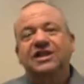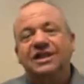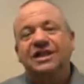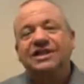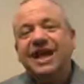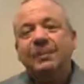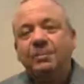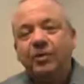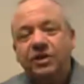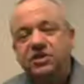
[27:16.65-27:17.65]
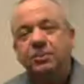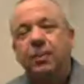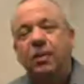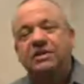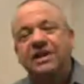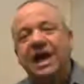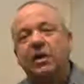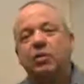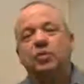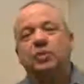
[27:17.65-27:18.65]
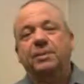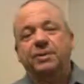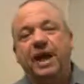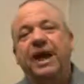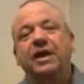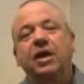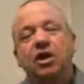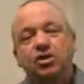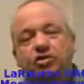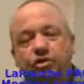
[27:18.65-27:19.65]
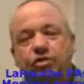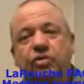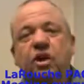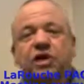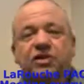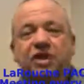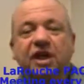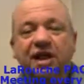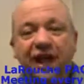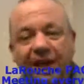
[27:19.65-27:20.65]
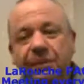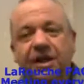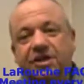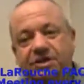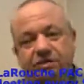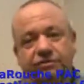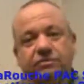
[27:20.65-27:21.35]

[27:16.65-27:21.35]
This same principle is now going to be applied to the climate issue.